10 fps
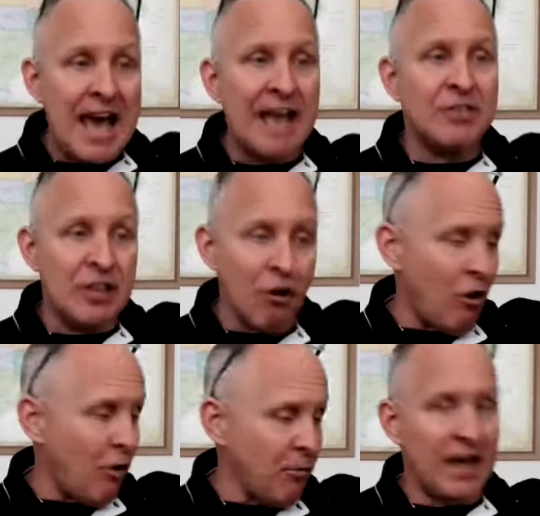add the
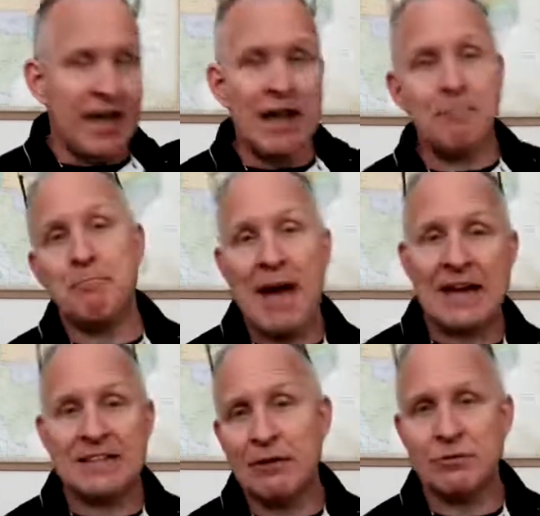arm or the hand
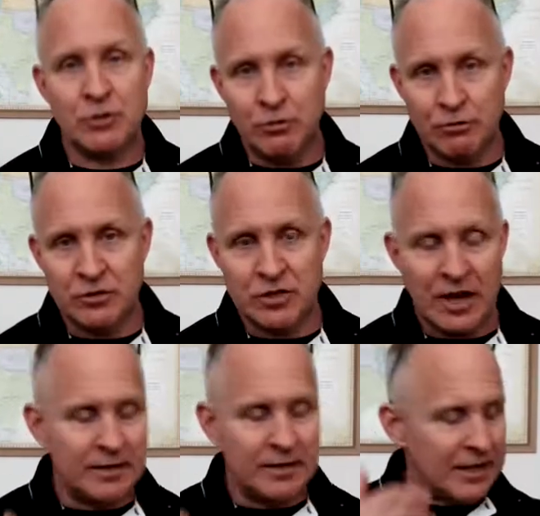back down to your
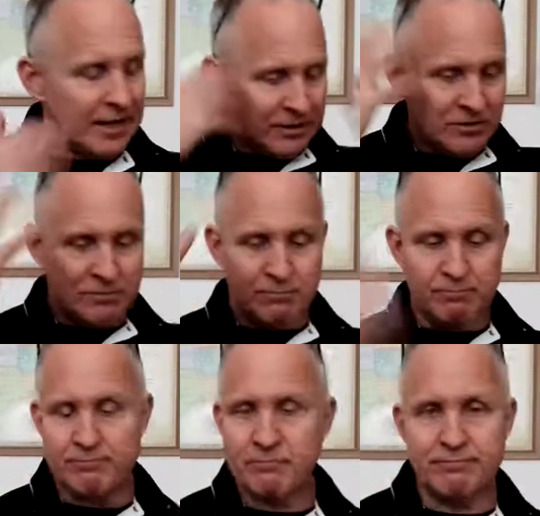side. Again, that's
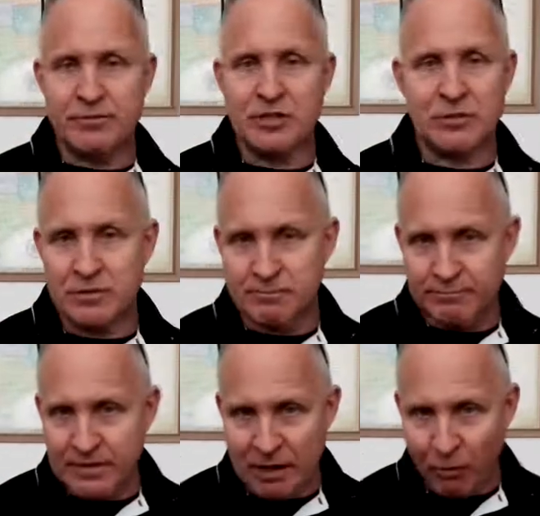just
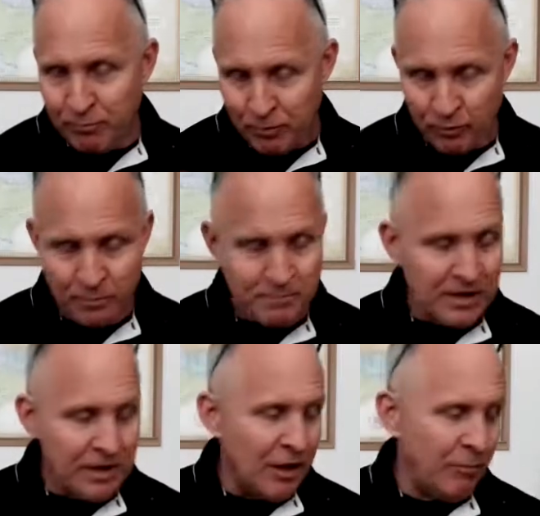helpful,
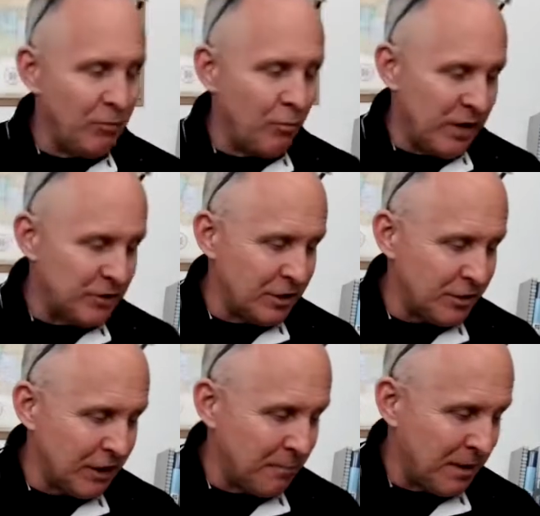helpful ways to
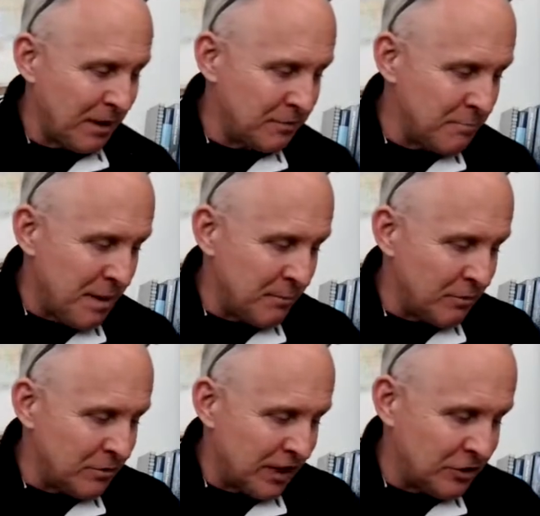think about
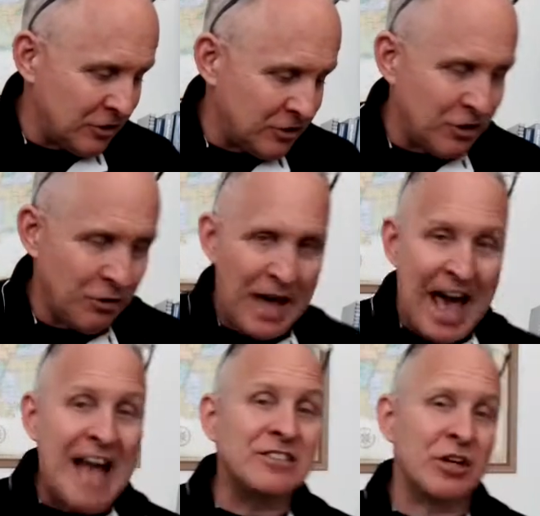memorization. So
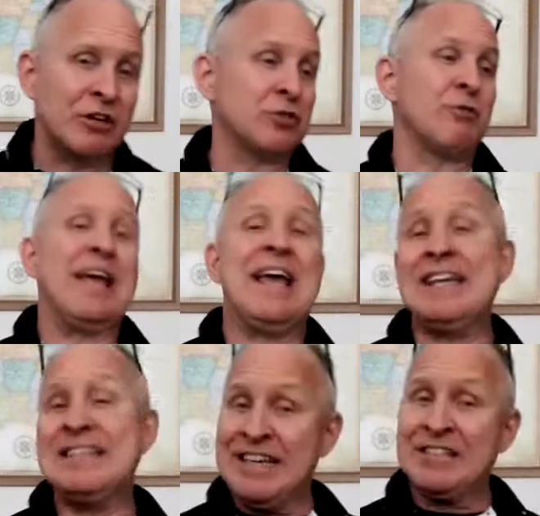adduction or
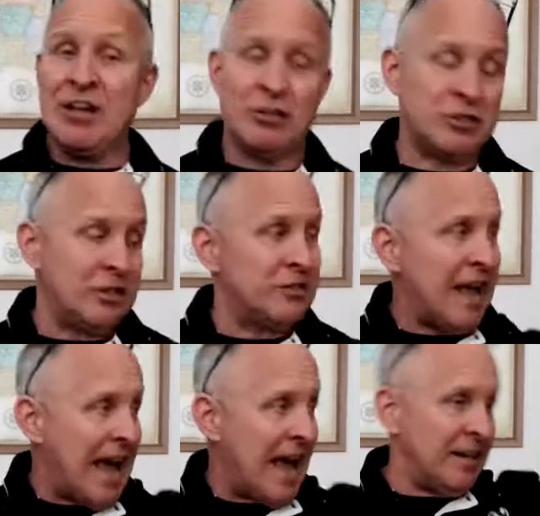adduction
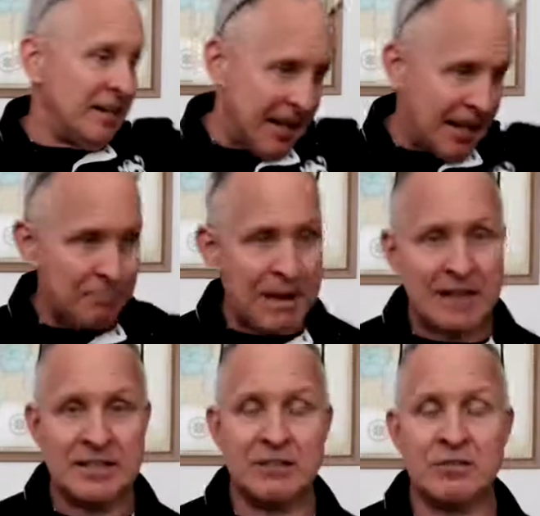is adding the hand
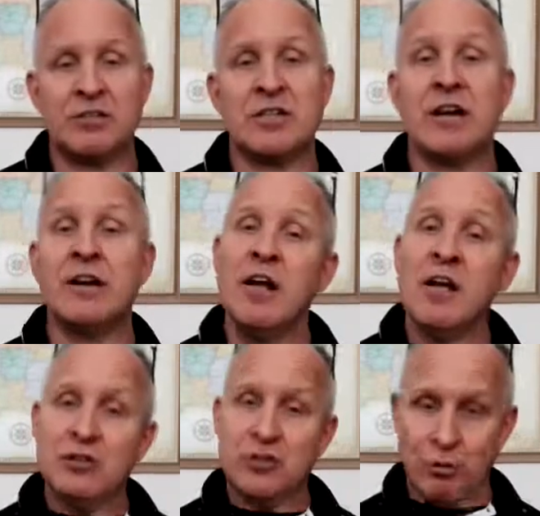back down to the side.
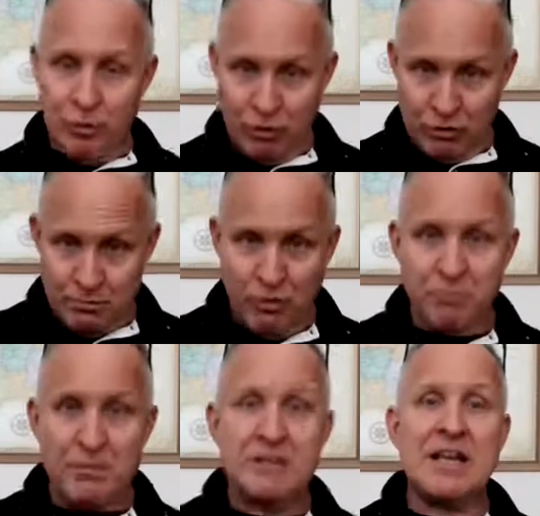So those
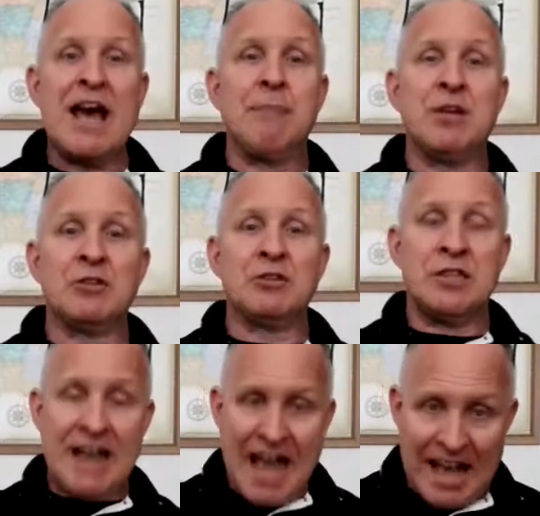movements,
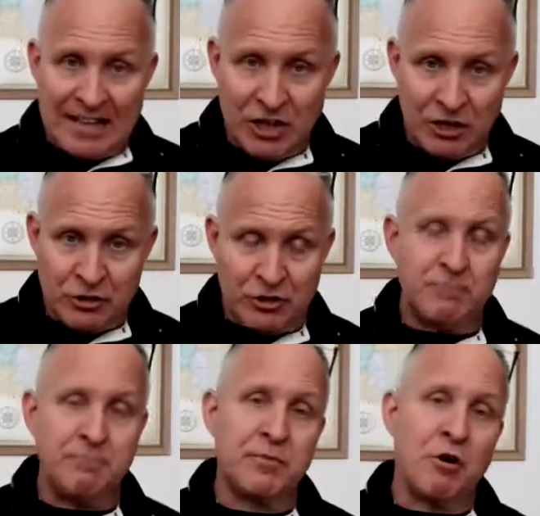abduction and
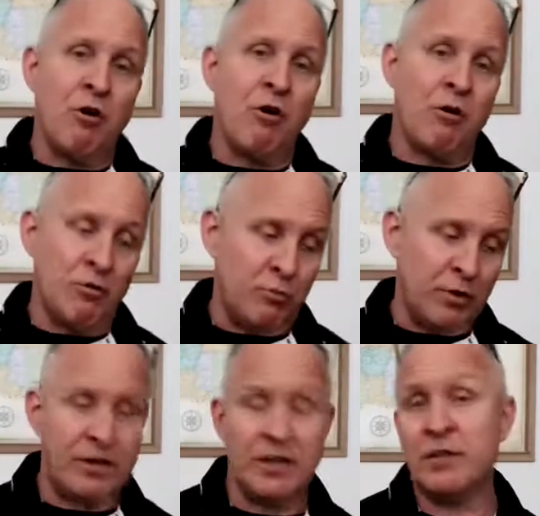adduction, are
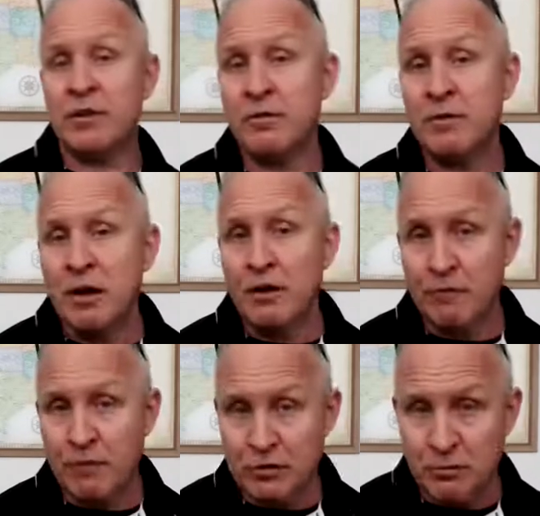within the
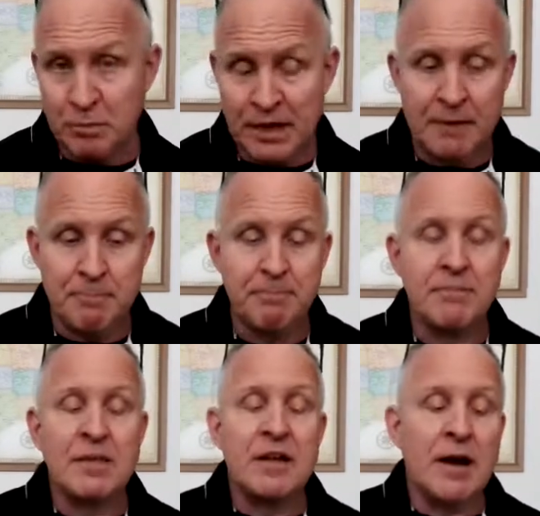frontal plane.
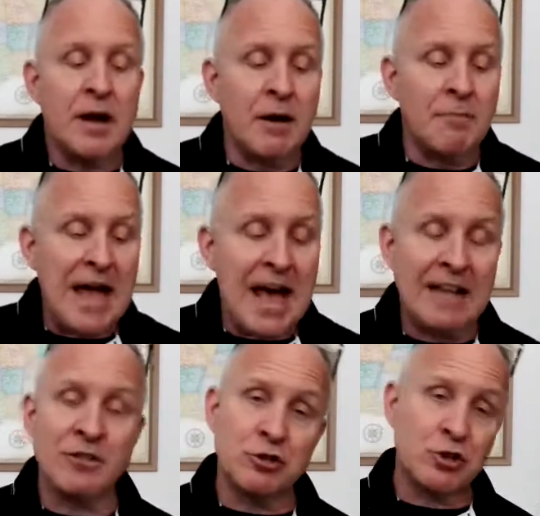Um,
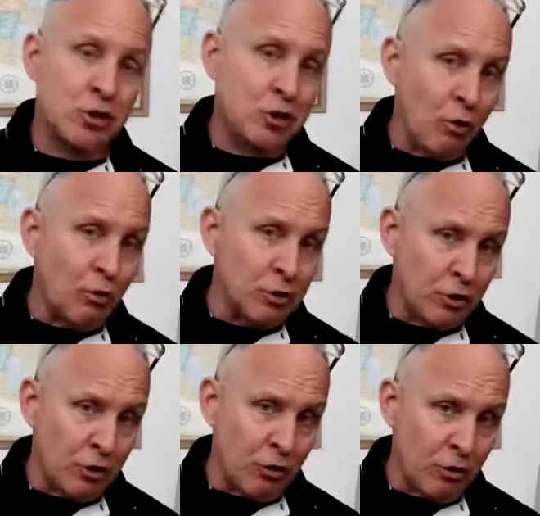at the shoulder
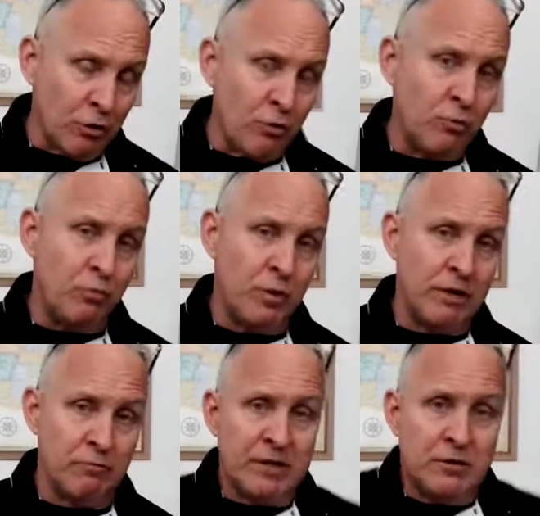girdle,
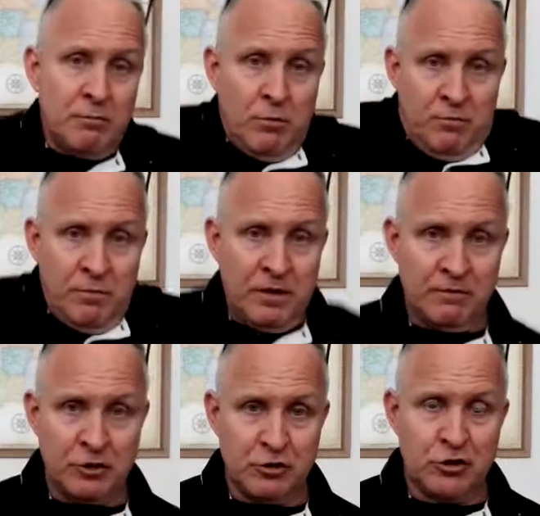we right the movement
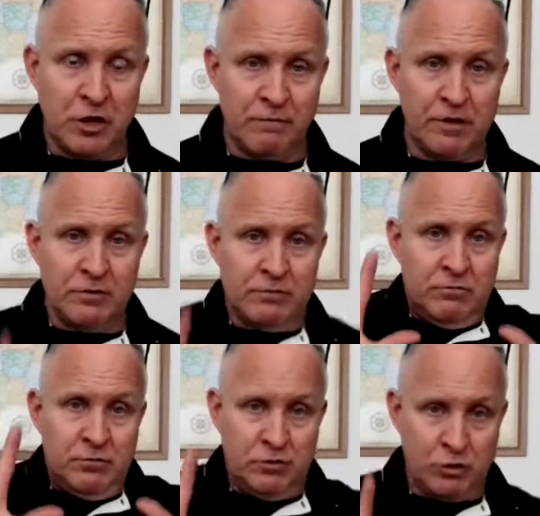of the of the
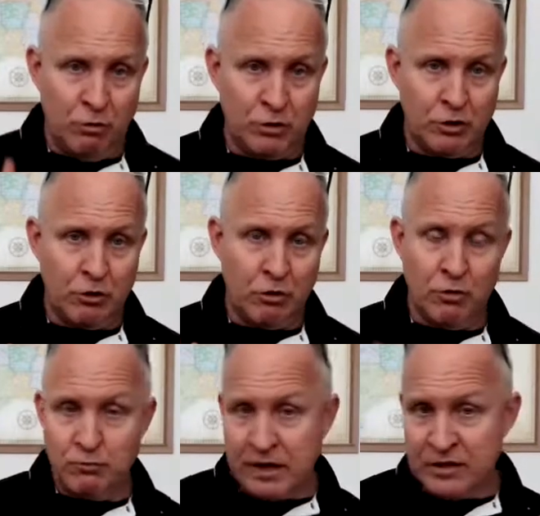shoulder
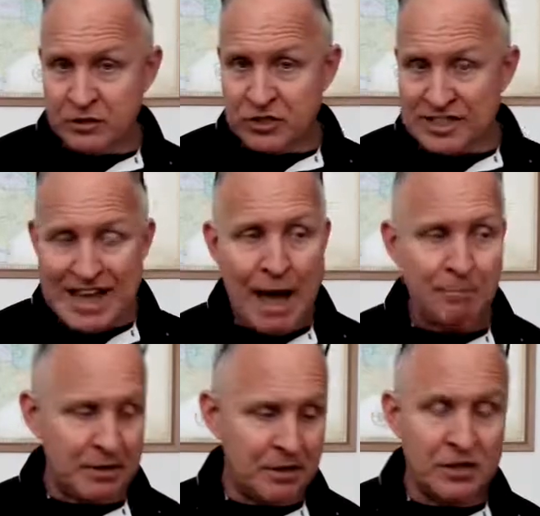girdle, right the
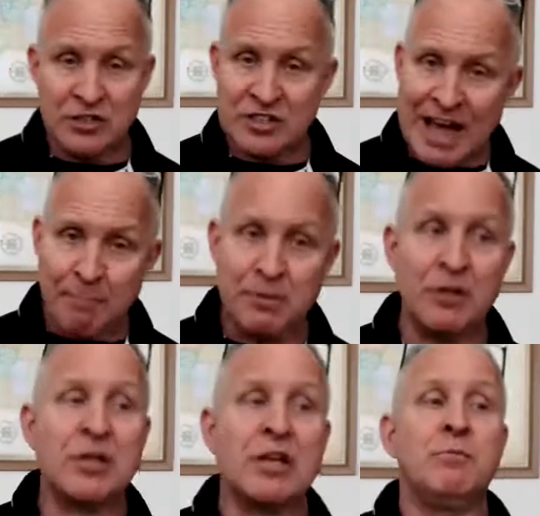scapula. The
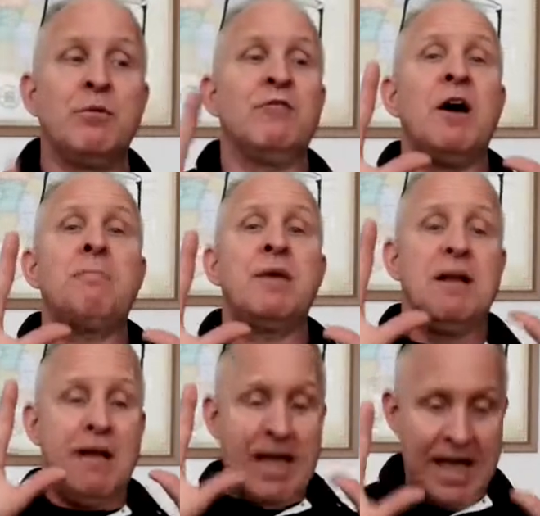scapula can move up
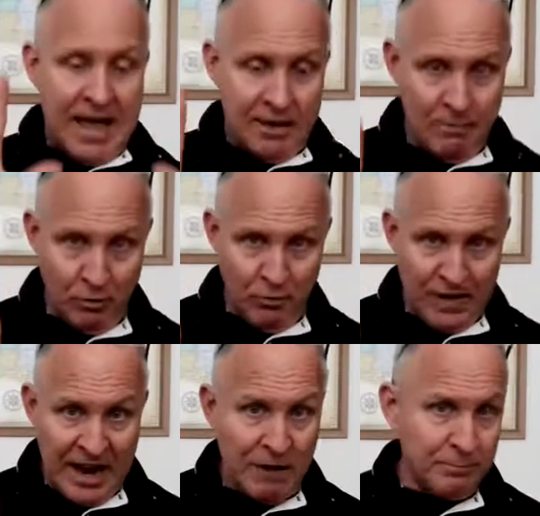and move
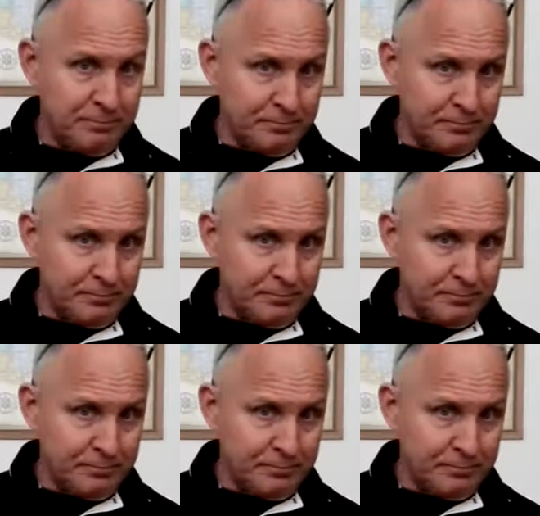down.